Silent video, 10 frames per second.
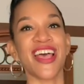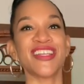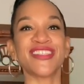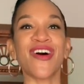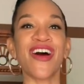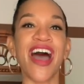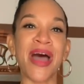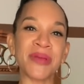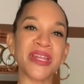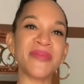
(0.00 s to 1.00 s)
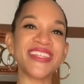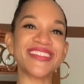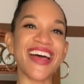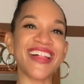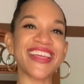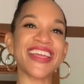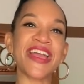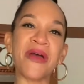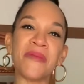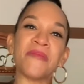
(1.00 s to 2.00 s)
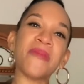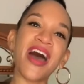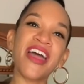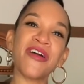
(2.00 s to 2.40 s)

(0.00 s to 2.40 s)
So I'm gonna be styling my